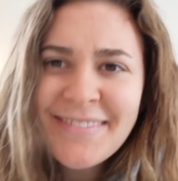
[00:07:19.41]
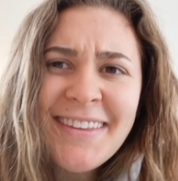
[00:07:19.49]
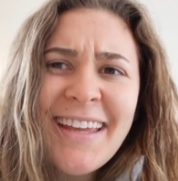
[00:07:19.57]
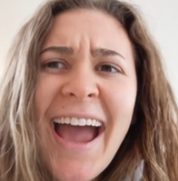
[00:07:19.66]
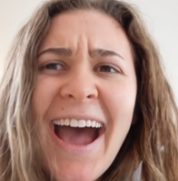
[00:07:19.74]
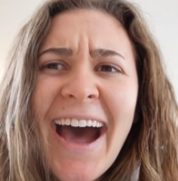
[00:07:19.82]

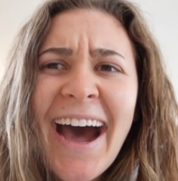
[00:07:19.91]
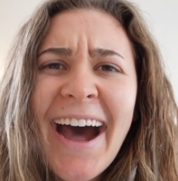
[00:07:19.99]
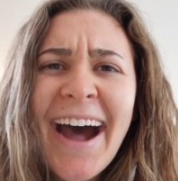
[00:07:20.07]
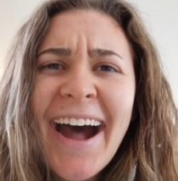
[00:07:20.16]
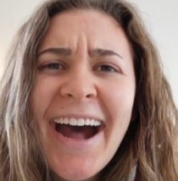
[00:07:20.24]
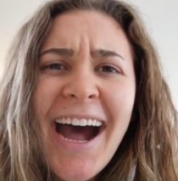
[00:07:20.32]
Yeah,
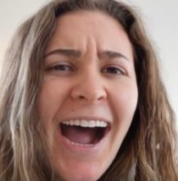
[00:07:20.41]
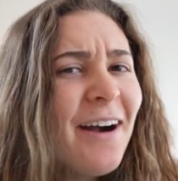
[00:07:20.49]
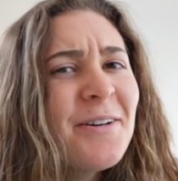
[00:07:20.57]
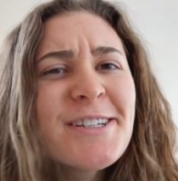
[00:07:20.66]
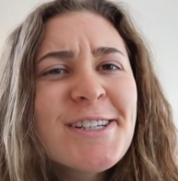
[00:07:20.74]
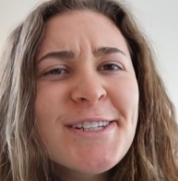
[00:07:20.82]

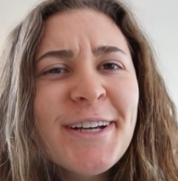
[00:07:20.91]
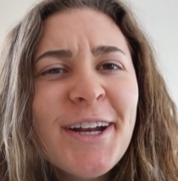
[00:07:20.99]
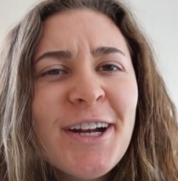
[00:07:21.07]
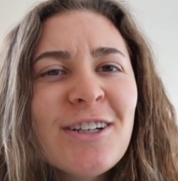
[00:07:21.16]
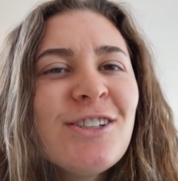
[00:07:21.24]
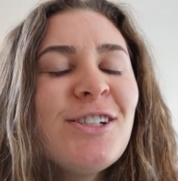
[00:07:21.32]
I would just
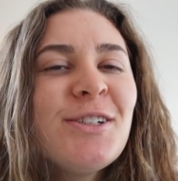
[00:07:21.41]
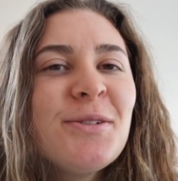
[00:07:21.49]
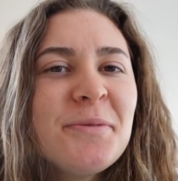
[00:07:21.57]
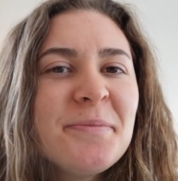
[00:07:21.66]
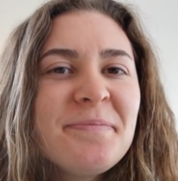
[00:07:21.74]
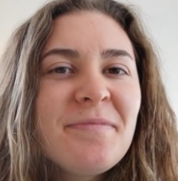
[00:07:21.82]
encourage you
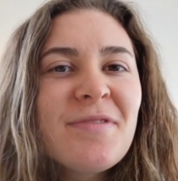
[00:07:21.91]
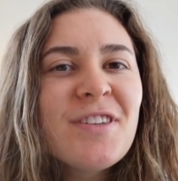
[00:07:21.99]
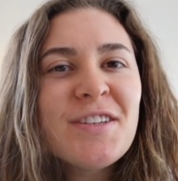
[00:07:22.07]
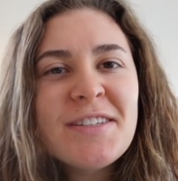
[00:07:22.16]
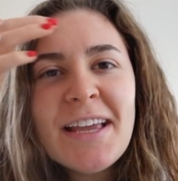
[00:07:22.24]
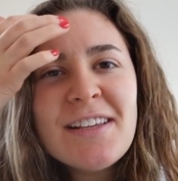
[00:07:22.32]

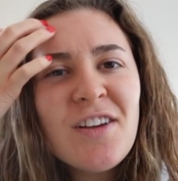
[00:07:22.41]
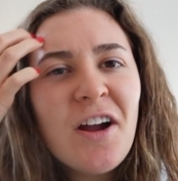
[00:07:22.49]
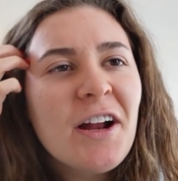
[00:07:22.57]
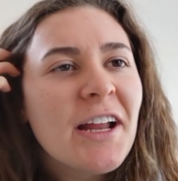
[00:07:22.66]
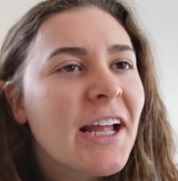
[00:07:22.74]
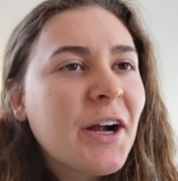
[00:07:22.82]
to say
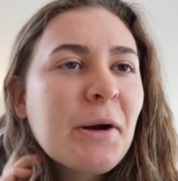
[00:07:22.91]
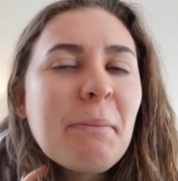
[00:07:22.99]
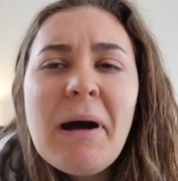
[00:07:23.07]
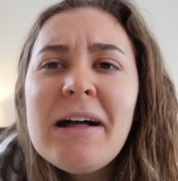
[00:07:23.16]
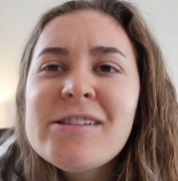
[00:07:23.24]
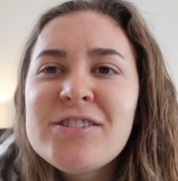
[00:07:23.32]
sorry or
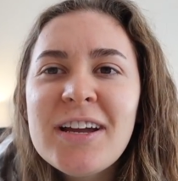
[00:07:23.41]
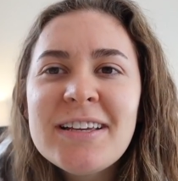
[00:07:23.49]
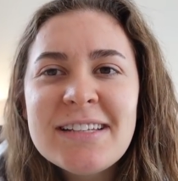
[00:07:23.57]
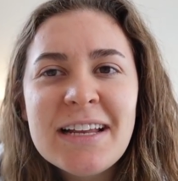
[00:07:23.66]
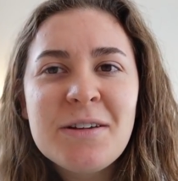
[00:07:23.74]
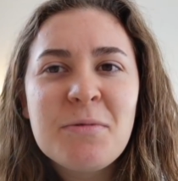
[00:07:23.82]
apologize
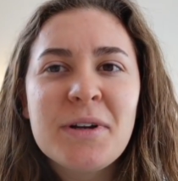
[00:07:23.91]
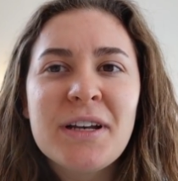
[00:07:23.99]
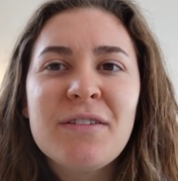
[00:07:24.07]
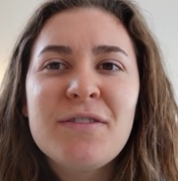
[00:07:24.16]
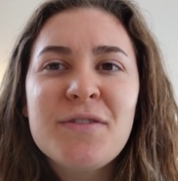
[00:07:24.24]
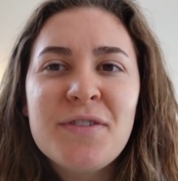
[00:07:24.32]
to anyone
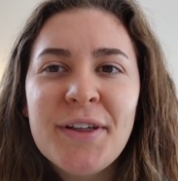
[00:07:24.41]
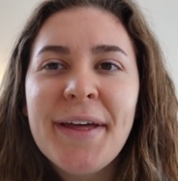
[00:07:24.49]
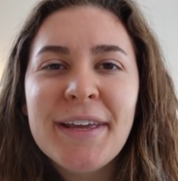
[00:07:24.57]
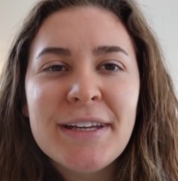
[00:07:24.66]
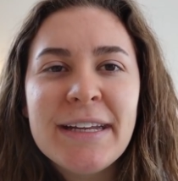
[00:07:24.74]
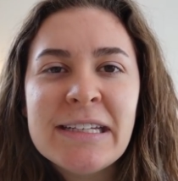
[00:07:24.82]
if you feel
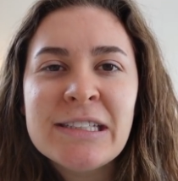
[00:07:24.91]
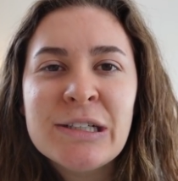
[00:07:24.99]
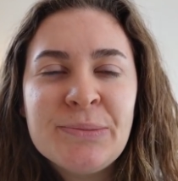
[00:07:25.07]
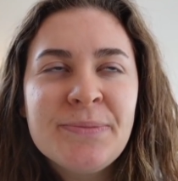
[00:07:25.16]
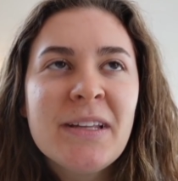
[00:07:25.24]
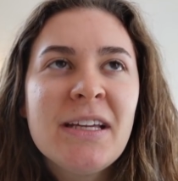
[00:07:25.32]
like you need
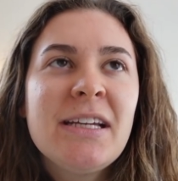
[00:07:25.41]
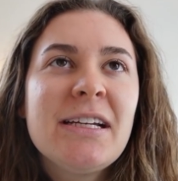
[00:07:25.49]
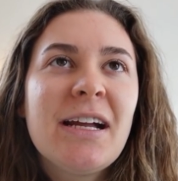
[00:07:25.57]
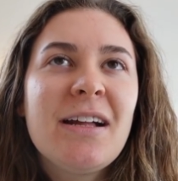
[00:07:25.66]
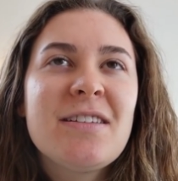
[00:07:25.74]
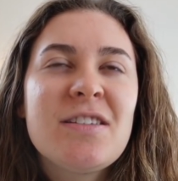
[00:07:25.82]
to,
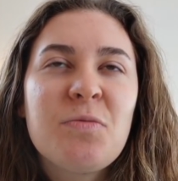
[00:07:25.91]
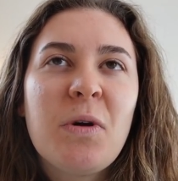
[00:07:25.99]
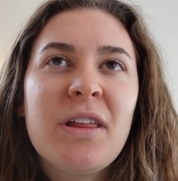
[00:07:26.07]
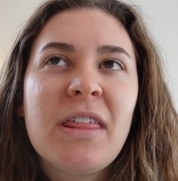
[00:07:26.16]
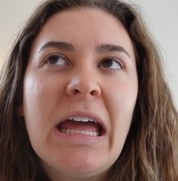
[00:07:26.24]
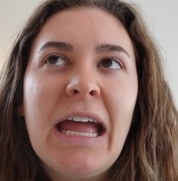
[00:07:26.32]
because it's
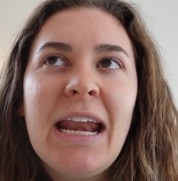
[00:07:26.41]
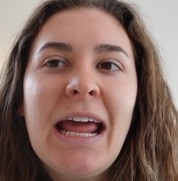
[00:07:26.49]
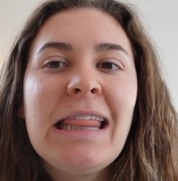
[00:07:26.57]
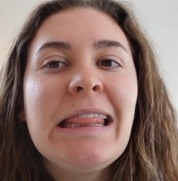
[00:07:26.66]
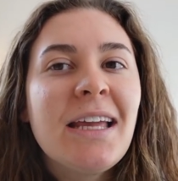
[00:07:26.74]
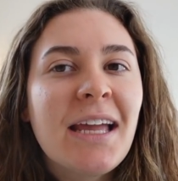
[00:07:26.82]
worth it. And I
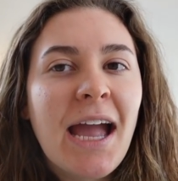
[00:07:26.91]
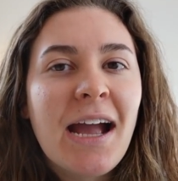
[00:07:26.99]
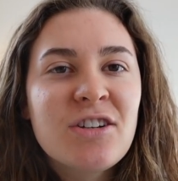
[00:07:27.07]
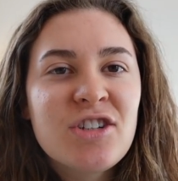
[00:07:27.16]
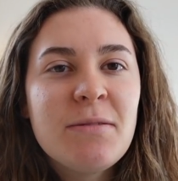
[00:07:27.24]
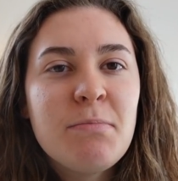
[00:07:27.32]
think it
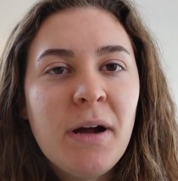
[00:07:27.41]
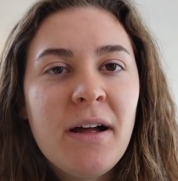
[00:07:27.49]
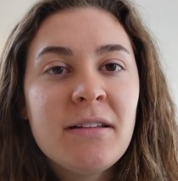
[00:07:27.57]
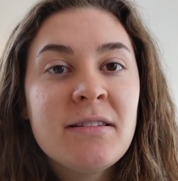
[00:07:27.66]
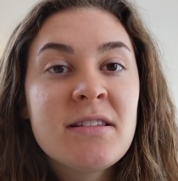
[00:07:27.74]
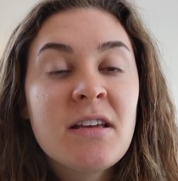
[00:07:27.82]
actually
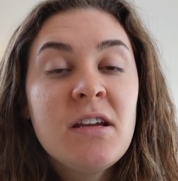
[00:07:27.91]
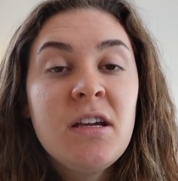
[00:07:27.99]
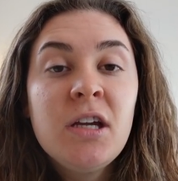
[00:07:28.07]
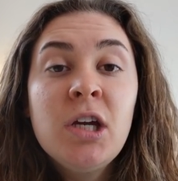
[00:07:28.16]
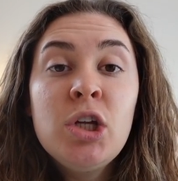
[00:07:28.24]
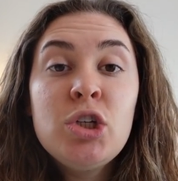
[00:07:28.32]
bonds
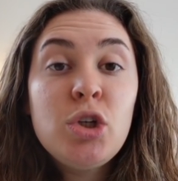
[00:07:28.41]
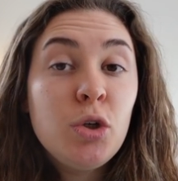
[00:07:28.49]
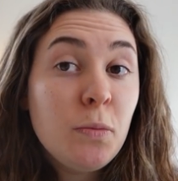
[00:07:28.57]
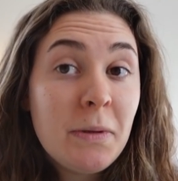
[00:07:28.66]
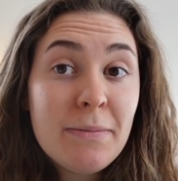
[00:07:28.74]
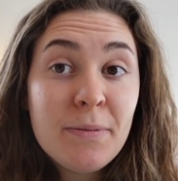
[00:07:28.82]

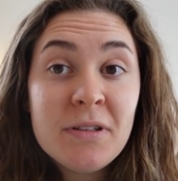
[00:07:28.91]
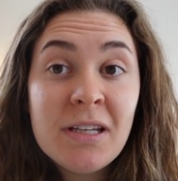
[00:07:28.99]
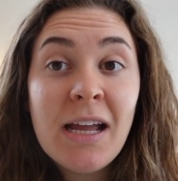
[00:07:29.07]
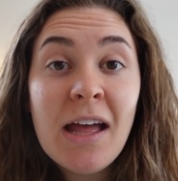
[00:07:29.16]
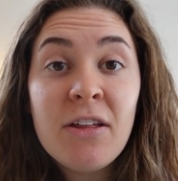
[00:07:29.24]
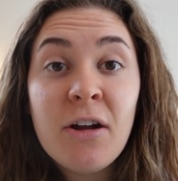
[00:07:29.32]
two people
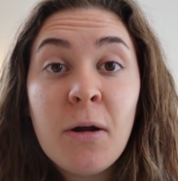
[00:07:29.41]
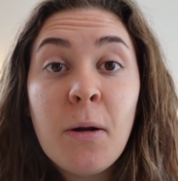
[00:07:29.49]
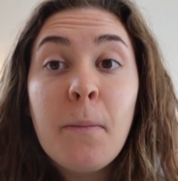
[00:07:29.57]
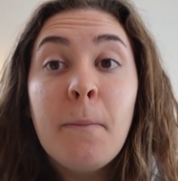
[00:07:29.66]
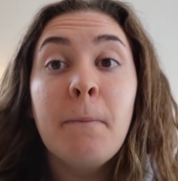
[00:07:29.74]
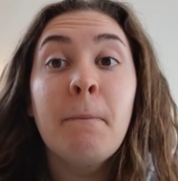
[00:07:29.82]
together
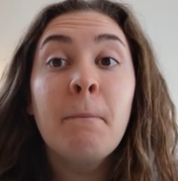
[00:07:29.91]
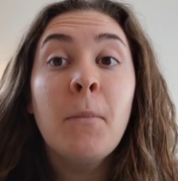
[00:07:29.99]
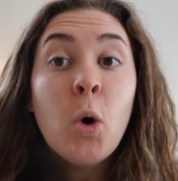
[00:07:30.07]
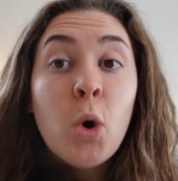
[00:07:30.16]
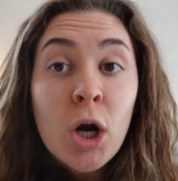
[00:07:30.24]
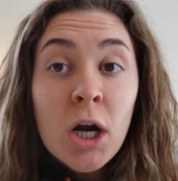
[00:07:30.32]

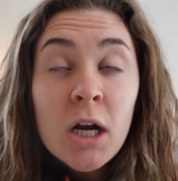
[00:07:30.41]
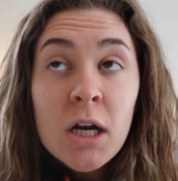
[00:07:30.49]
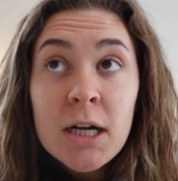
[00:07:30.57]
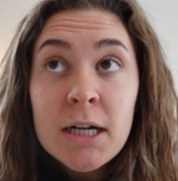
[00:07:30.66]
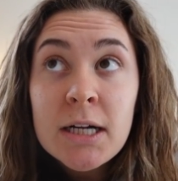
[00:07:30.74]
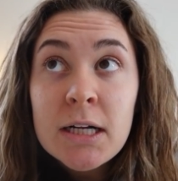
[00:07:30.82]

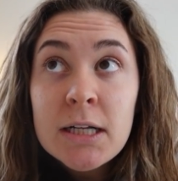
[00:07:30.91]
more